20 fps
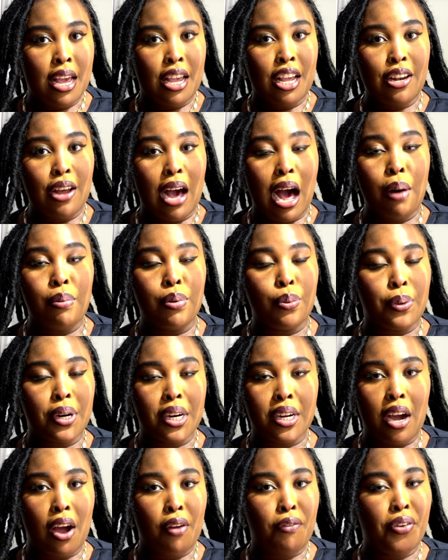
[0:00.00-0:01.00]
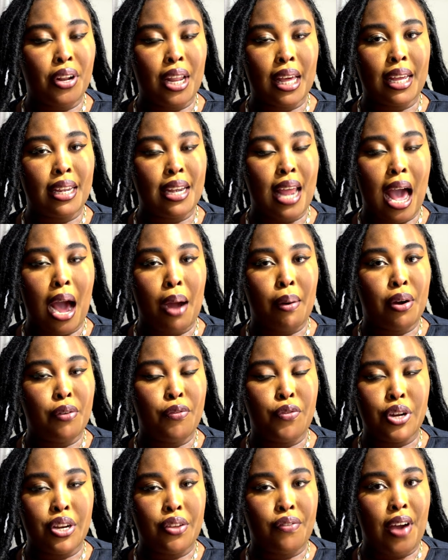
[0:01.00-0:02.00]
You know, I would work out for like an hour,
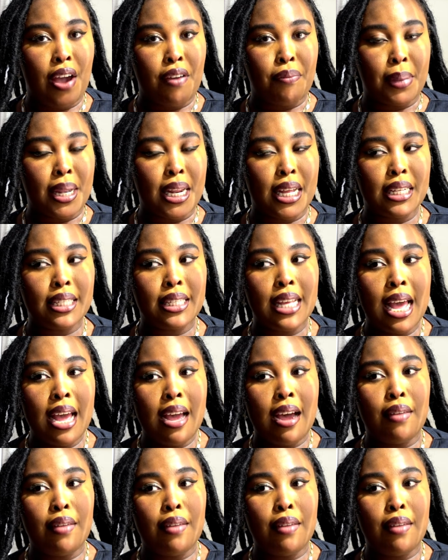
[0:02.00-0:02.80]
45 minutes,